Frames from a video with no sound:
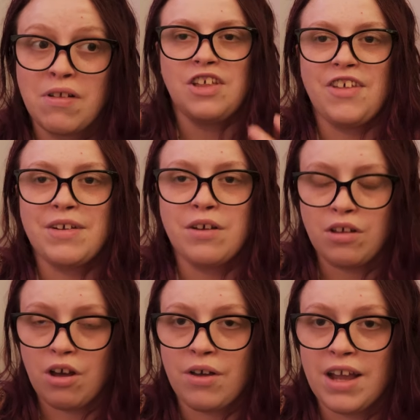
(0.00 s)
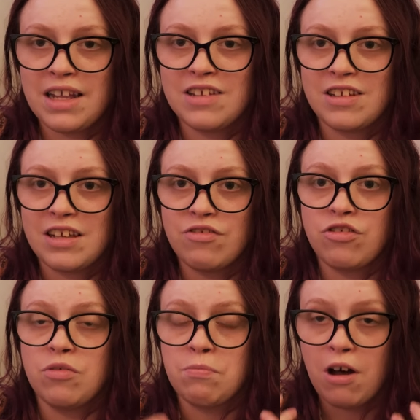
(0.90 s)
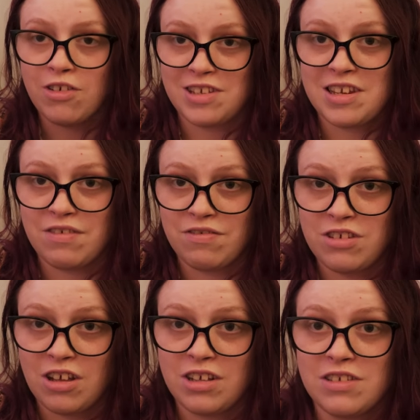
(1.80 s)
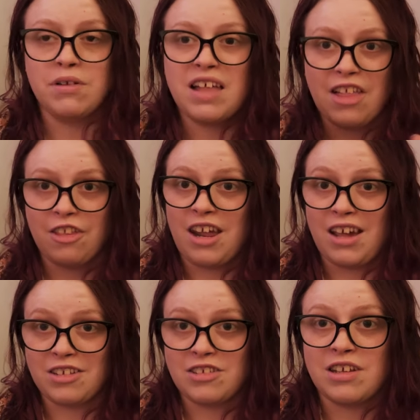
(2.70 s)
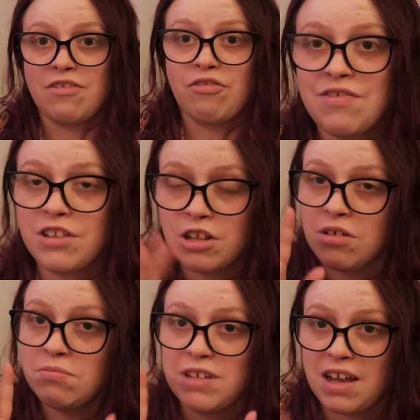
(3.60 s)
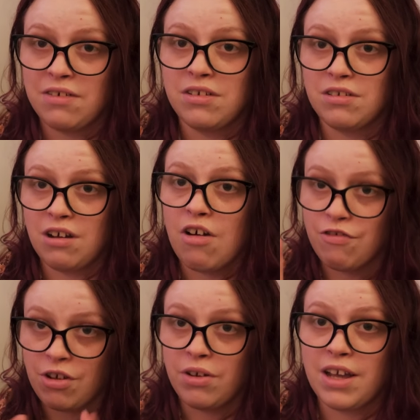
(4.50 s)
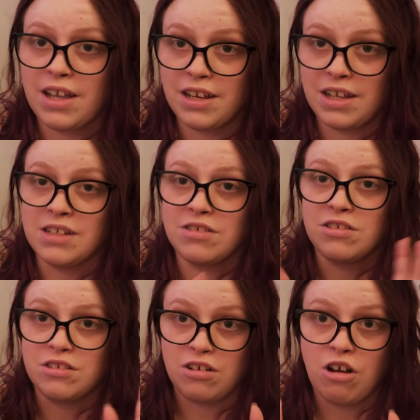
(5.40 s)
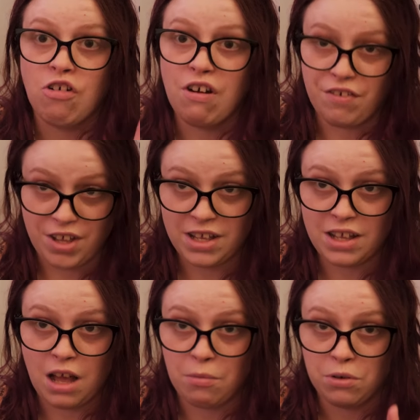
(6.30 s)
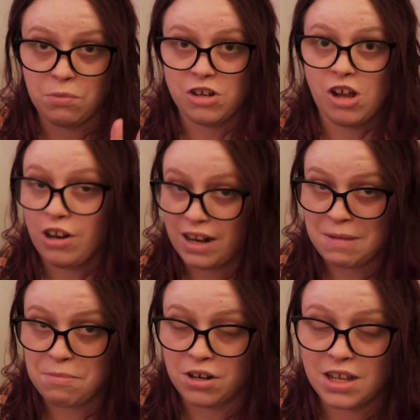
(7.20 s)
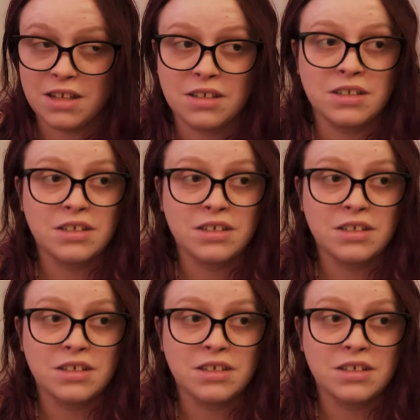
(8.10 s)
I think cocaine gives you the positive side without the negative. Given the come down off cocaine is horrific, I wouldn't wish it on anybody.